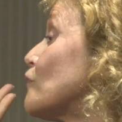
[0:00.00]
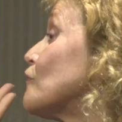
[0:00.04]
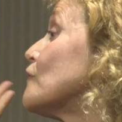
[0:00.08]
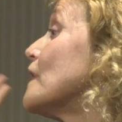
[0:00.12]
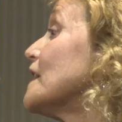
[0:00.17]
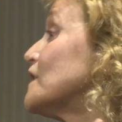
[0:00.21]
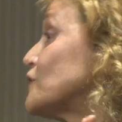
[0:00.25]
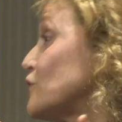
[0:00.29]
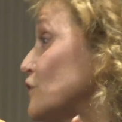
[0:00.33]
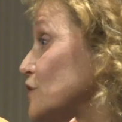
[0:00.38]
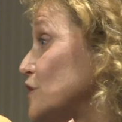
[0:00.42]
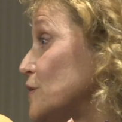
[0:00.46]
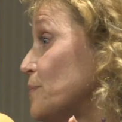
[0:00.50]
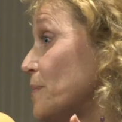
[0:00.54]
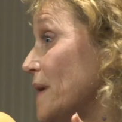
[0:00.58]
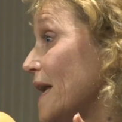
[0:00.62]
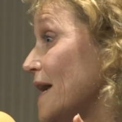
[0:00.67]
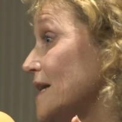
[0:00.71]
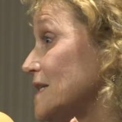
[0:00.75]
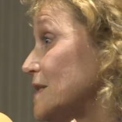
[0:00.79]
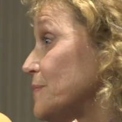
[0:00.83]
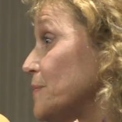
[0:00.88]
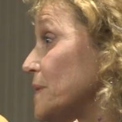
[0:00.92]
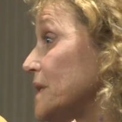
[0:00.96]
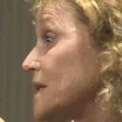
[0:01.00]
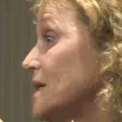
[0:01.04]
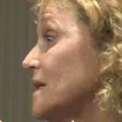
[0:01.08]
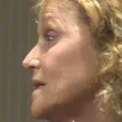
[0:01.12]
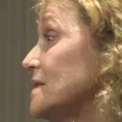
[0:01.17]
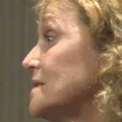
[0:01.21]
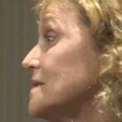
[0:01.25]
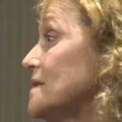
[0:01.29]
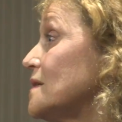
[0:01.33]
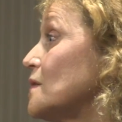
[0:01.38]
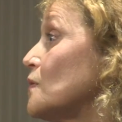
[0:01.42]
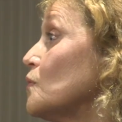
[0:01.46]
retrospect,
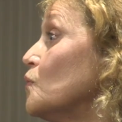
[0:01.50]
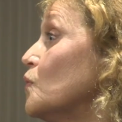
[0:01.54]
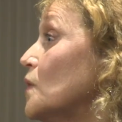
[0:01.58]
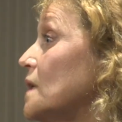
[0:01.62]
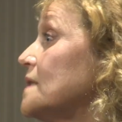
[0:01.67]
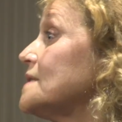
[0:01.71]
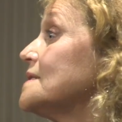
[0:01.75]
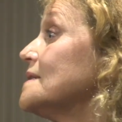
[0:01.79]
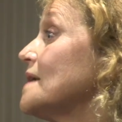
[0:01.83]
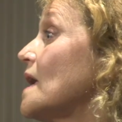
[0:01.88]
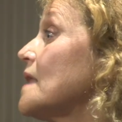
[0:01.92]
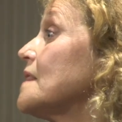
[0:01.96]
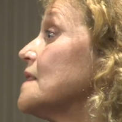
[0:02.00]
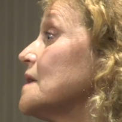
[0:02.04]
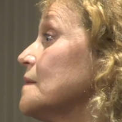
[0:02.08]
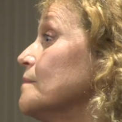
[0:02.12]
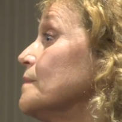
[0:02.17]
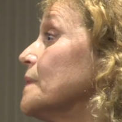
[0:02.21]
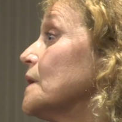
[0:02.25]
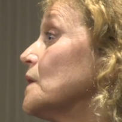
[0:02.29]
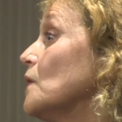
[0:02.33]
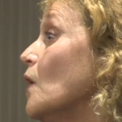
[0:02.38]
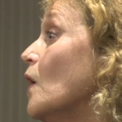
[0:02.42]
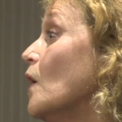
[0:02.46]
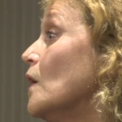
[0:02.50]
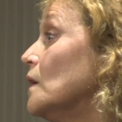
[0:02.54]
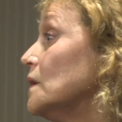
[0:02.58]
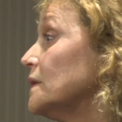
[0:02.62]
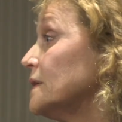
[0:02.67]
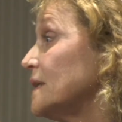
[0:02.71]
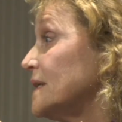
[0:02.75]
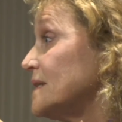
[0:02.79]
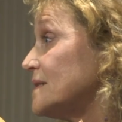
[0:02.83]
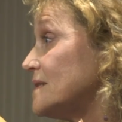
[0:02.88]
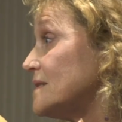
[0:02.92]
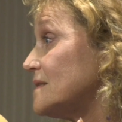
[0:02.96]
because there was nothing but
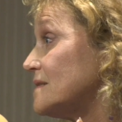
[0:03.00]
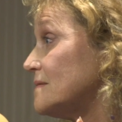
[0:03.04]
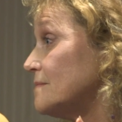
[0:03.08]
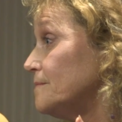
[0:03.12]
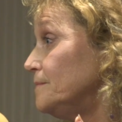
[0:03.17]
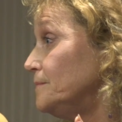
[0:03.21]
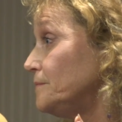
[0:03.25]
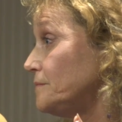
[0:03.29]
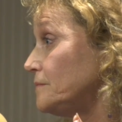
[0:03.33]
allness.